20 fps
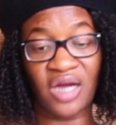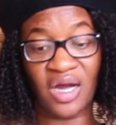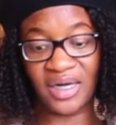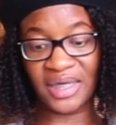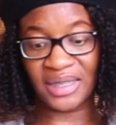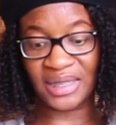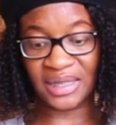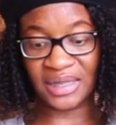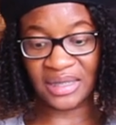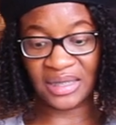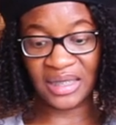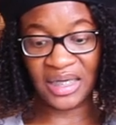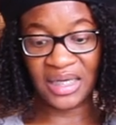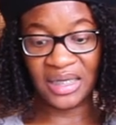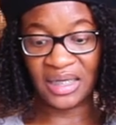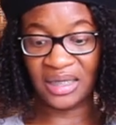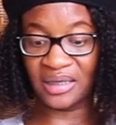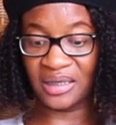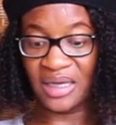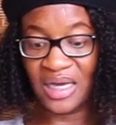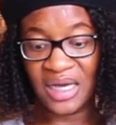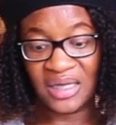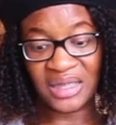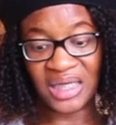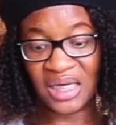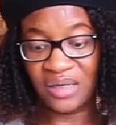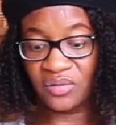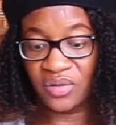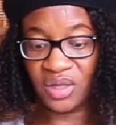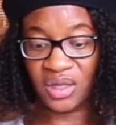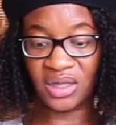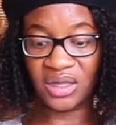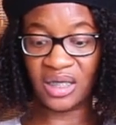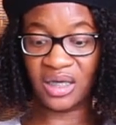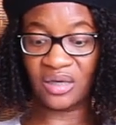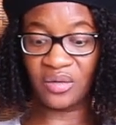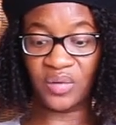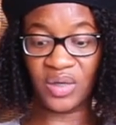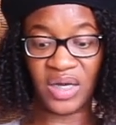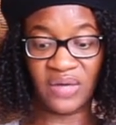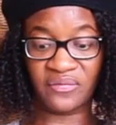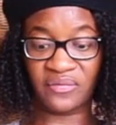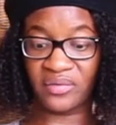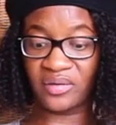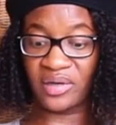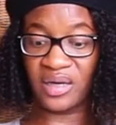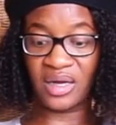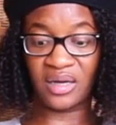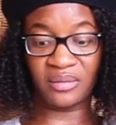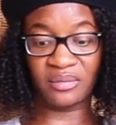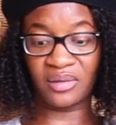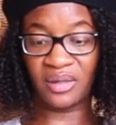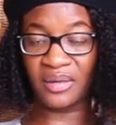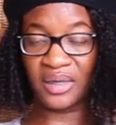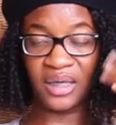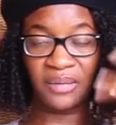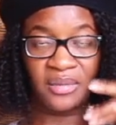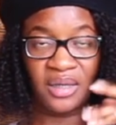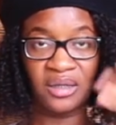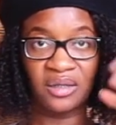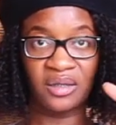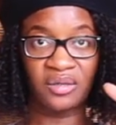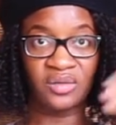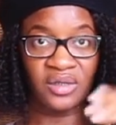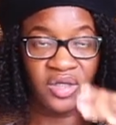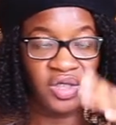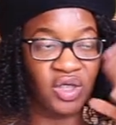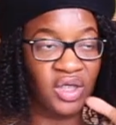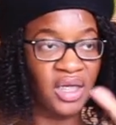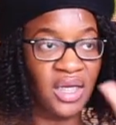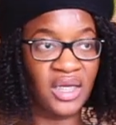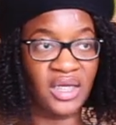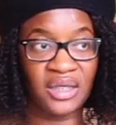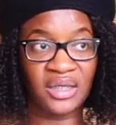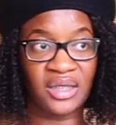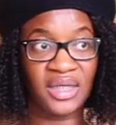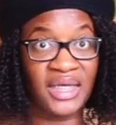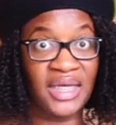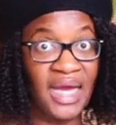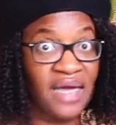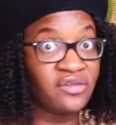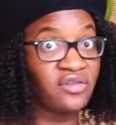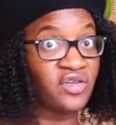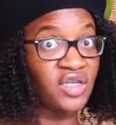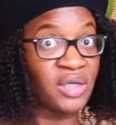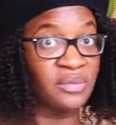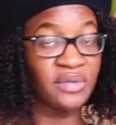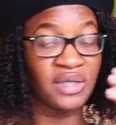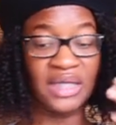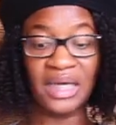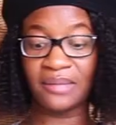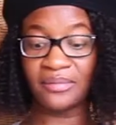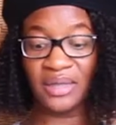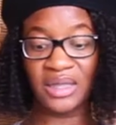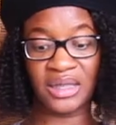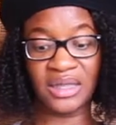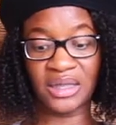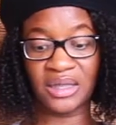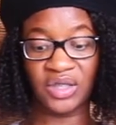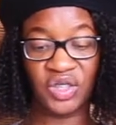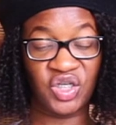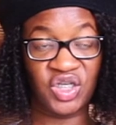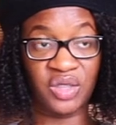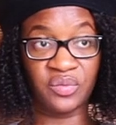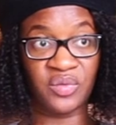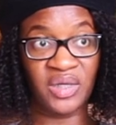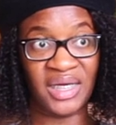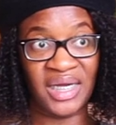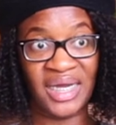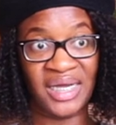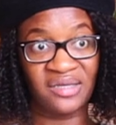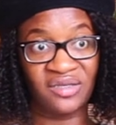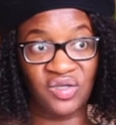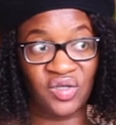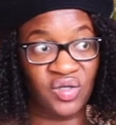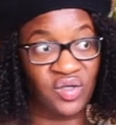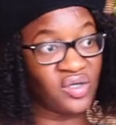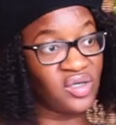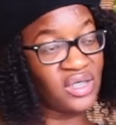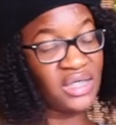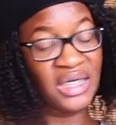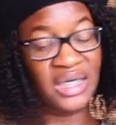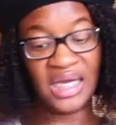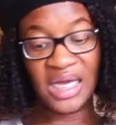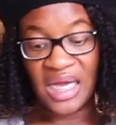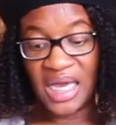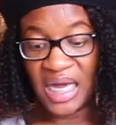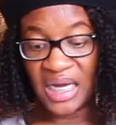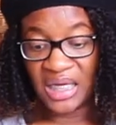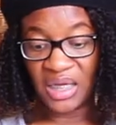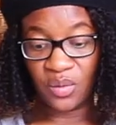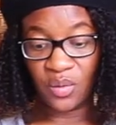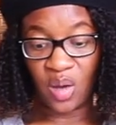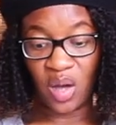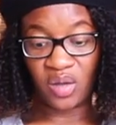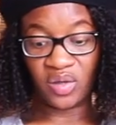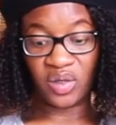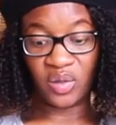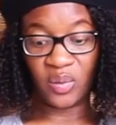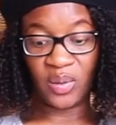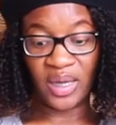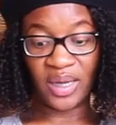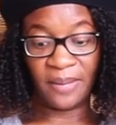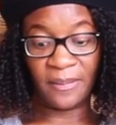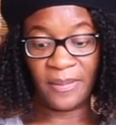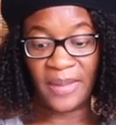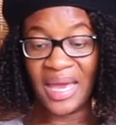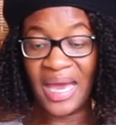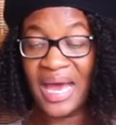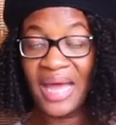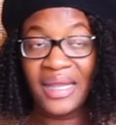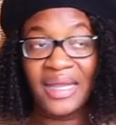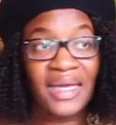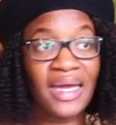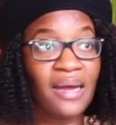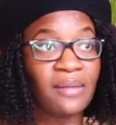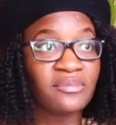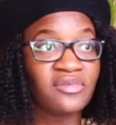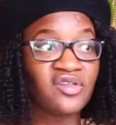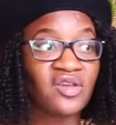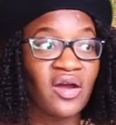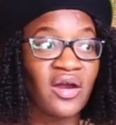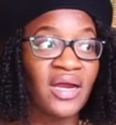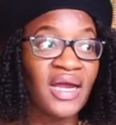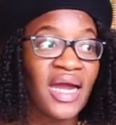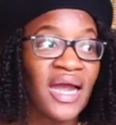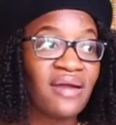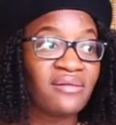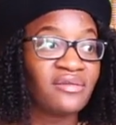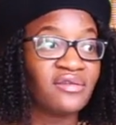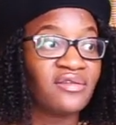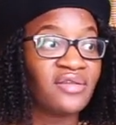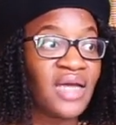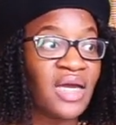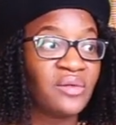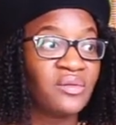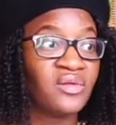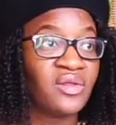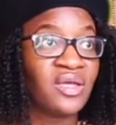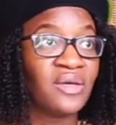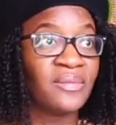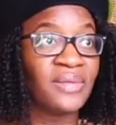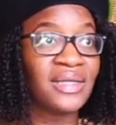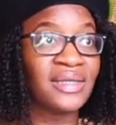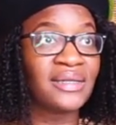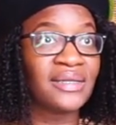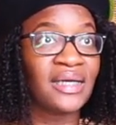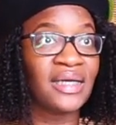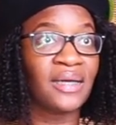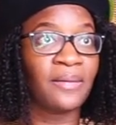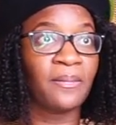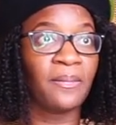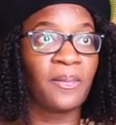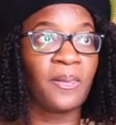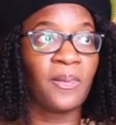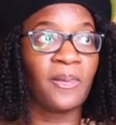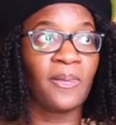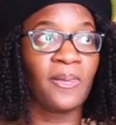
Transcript: honestly. And then Ty was just like, whatever. Like, I'm not dealing with this shit. And he asked her a couple times, and she didn't want to answer. And he walked away. Like, I'm sorry. I have to side with him. It's like,